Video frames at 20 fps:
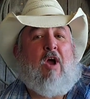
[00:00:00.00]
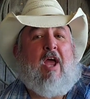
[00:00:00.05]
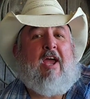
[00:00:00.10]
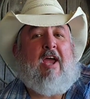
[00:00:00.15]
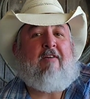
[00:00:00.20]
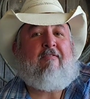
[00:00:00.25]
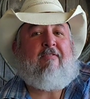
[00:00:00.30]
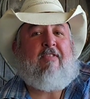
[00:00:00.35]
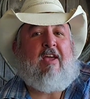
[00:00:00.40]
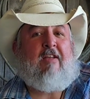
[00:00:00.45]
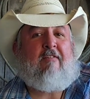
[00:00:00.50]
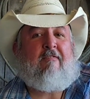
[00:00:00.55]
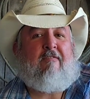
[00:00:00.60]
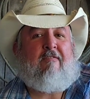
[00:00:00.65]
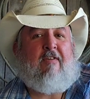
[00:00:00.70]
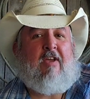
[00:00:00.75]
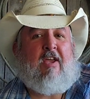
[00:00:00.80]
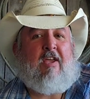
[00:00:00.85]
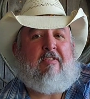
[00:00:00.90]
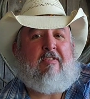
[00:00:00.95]
So have
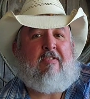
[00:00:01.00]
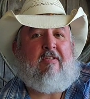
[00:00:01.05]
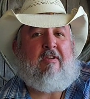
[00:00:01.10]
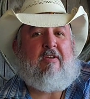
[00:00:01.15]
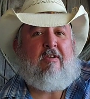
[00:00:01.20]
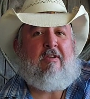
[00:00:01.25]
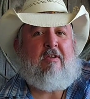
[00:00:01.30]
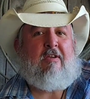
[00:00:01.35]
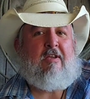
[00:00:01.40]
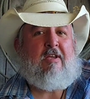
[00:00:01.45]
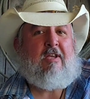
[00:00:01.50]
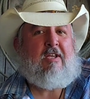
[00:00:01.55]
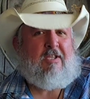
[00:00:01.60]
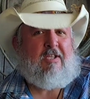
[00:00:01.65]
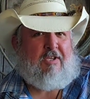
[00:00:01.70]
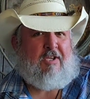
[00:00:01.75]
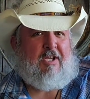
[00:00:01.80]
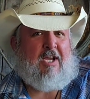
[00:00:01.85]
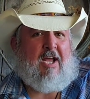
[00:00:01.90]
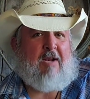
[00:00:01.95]
that faith.
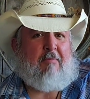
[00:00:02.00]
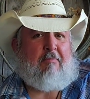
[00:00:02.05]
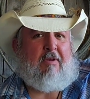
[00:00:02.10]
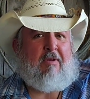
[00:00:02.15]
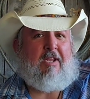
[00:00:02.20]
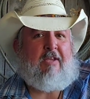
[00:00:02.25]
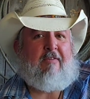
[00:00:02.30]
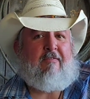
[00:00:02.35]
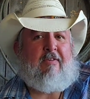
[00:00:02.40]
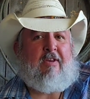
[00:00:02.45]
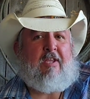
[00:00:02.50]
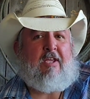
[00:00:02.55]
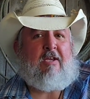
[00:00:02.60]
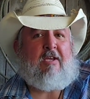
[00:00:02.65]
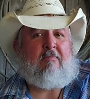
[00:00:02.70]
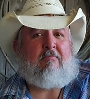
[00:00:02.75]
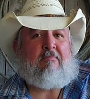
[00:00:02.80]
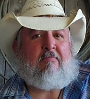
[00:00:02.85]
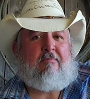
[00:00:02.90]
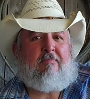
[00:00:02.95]
You got to believe in
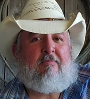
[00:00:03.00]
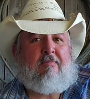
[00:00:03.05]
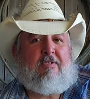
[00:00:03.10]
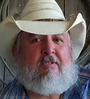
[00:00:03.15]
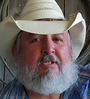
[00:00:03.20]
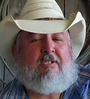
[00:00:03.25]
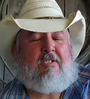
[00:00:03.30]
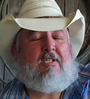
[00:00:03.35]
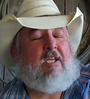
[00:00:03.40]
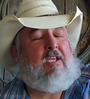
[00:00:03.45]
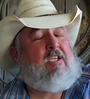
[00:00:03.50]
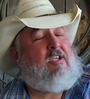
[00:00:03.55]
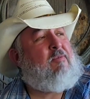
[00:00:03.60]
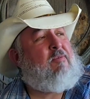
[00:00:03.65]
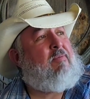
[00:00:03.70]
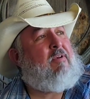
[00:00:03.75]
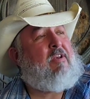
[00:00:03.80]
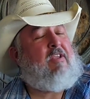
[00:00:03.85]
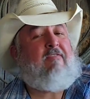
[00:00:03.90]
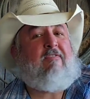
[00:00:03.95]
him, just like
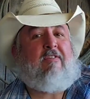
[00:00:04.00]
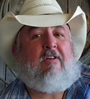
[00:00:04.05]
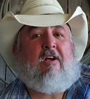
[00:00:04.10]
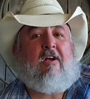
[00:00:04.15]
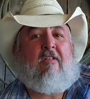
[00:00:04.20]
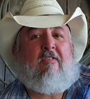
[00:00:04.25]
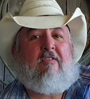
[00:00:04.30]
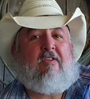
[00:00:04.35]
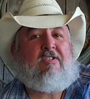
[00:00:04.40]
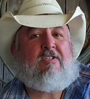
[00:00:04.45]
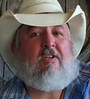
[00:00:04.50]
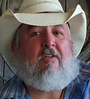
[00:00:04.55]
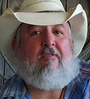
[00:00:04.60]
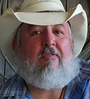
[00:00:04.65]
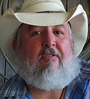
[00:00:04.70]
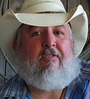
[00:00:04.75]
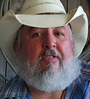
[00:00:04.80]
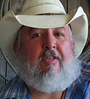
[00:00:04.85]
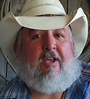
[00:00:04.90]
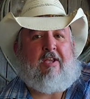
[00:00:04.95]
you believe in all these
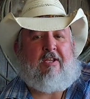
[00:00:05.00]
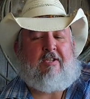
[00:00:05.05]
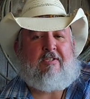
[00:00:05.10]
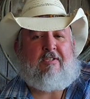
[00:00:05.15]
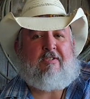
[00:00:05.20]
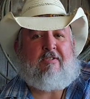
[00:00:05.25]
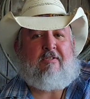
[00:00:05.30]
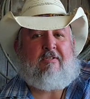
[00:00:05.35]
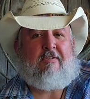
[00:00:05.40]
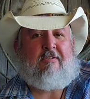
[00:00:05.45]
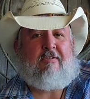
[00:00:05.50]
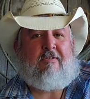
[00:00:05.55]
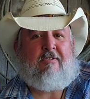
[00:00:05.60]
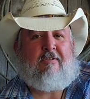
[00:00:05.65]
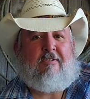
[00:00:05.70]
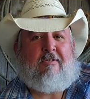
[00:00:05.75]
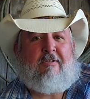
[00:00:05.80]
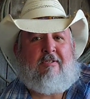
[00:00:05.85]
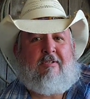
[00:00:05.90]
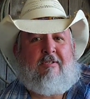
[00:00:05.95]
other things.
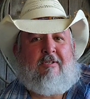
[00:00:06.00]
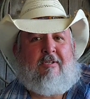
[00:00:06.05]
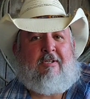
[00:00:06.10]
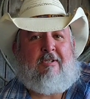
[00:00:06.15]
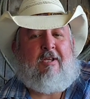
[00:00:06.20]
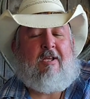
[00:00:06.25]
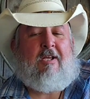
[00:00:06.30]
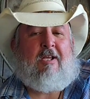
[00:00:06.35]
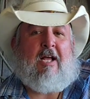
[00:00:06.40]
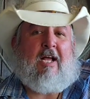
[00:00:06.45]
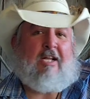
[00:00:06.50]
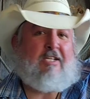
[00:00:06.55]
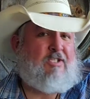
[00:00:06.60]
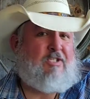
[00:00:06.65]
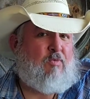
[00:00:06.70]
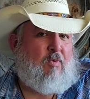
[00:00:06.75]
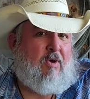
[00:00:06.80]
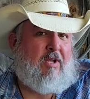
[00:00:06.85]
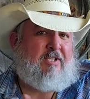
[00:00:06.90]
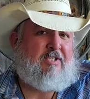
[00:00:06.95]

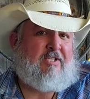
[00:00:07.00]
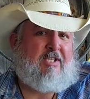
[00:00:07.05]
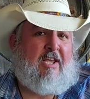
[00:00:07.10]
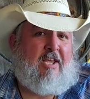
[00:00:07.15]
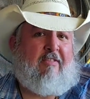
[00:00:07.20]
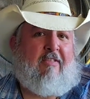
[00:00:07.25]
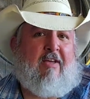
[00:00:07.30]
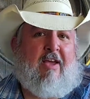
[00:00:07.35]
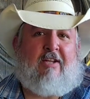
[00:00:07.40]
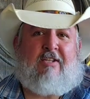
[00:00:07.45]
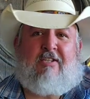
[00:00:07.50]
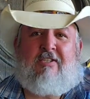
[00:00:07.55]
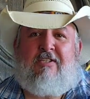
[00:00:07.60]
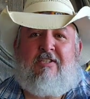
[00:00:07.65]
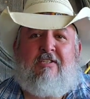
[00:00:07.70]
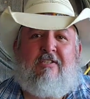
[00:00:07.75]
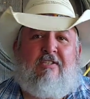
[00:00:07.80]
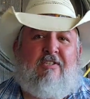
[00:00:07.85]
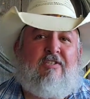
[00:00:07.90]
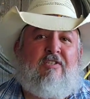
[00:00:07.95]
I just want to say that.
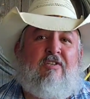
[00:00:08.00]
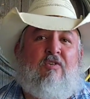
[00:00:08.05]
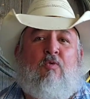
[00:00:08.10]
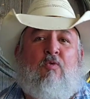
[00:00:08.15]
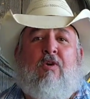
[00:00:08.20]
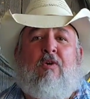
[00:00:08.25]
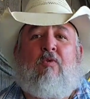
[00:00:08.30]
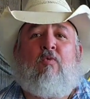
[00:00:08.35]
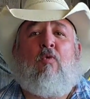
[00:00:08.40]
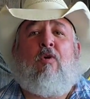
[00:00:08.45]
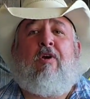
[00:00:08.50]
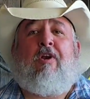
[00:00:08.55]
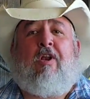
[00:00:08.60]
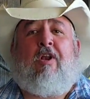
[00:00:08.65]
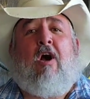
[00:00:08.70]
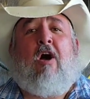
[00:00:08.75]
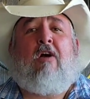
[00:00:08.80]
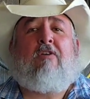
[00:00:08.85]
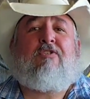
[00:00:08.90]
Just, just a quick warning.